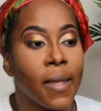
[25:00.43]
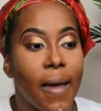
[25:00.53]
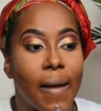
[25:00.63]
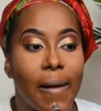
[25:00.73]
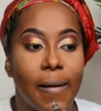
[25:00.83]

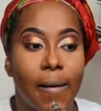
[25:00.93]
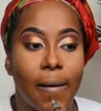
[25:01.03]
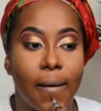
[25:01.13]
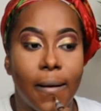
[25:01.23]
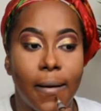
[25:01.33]
I like to
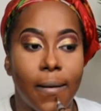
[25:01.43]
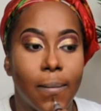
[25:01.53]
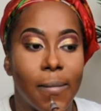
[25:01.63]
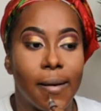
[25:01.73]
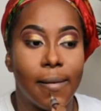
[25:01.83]
go under
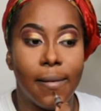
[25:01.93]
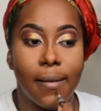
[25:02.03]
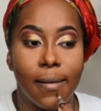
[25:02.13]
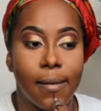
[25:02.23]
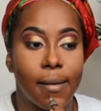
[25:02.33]
my
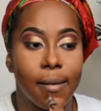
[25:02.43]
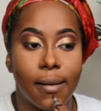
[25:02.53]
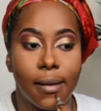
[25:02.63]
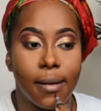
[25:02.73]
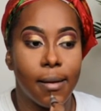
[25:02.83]
lip,
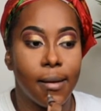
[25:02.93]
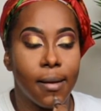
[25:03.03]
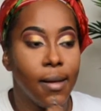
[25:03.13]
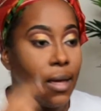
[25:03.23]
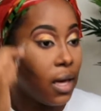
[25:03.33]

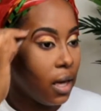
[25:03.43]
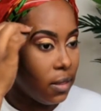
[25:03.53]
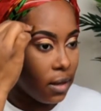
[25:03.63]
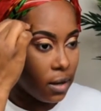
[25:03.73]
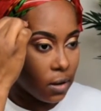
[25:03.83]

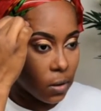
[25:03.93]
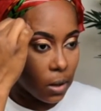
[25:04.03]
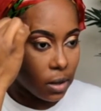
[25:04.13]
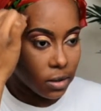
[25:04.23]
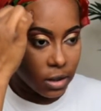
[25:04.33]
and then
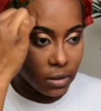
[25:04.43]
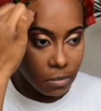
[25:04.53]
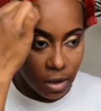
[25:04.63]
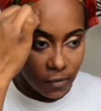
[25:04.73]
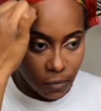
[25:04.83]
across
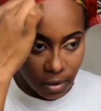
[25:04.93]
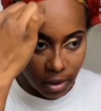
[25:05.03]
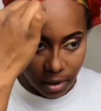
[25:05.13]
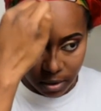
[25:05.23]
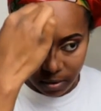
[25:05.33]
my
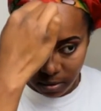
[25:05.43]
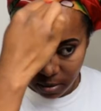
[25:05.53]
forehead.